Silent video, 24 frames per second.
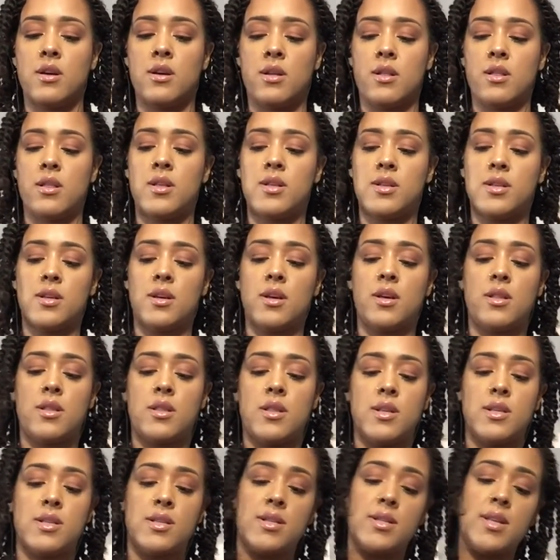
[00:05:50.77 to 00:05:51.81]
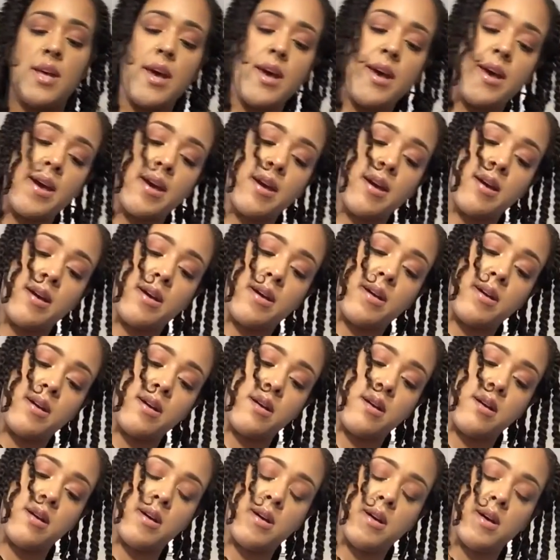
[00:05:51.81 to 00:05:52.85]
let's cut this deck
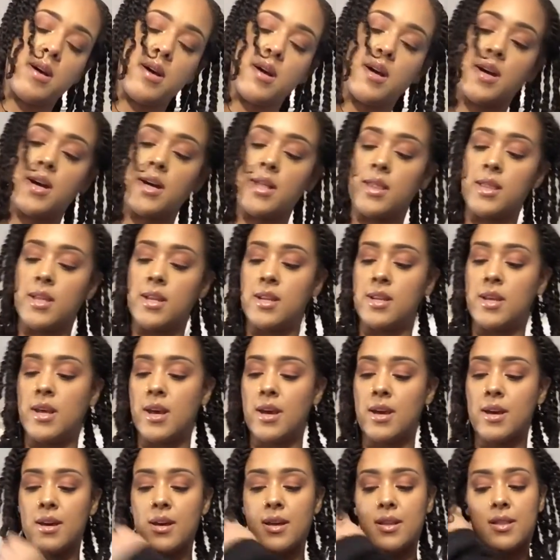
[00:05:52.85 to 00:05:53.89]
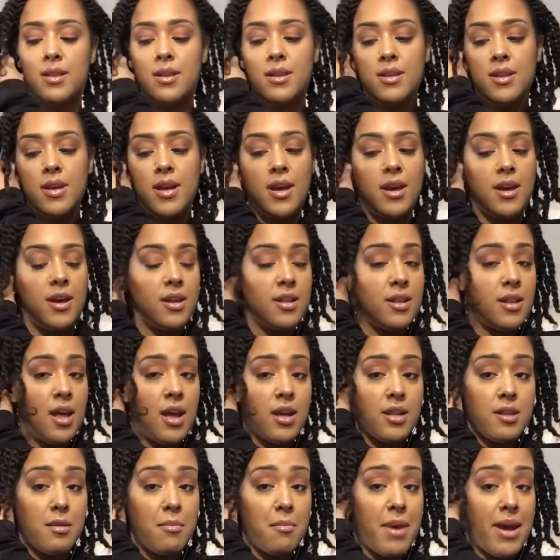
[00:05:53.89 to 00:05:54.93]
cut the deck, cut the deck,
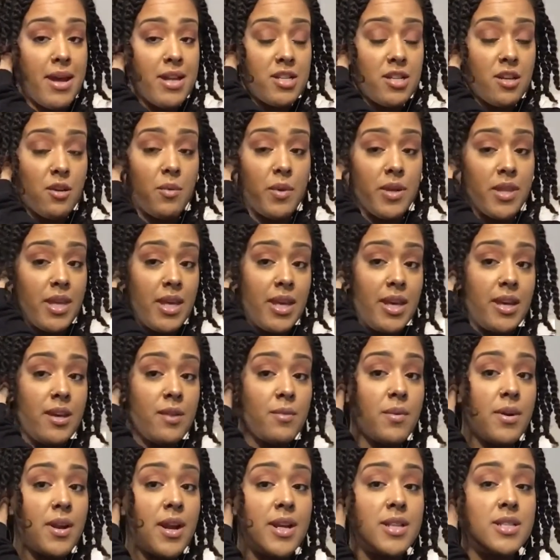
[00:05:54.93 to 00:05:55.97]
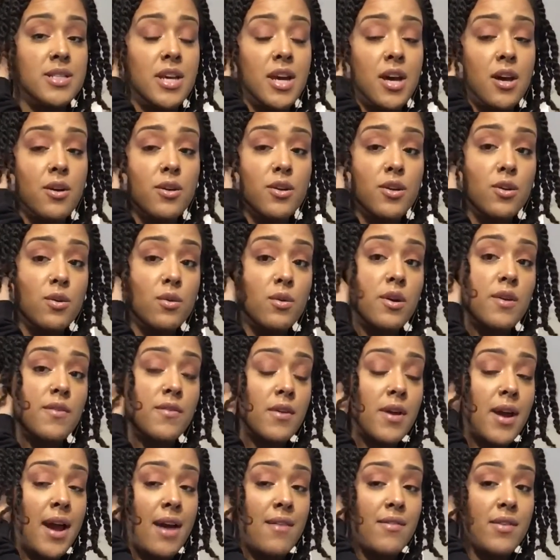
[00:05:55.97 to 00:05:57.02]
unlock the magic within. What I tell you, if
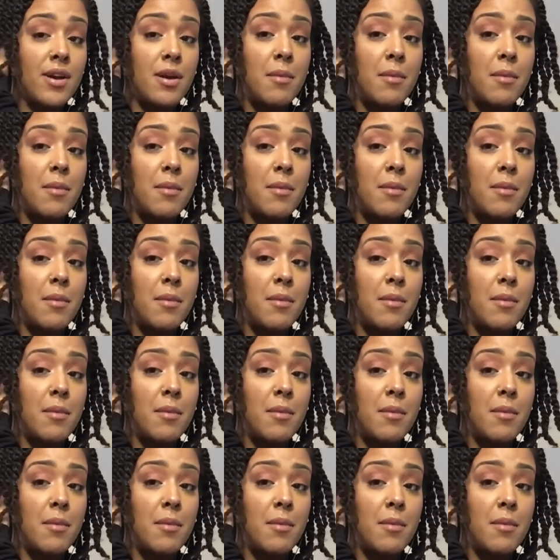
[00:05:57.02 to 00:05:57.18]
you're having a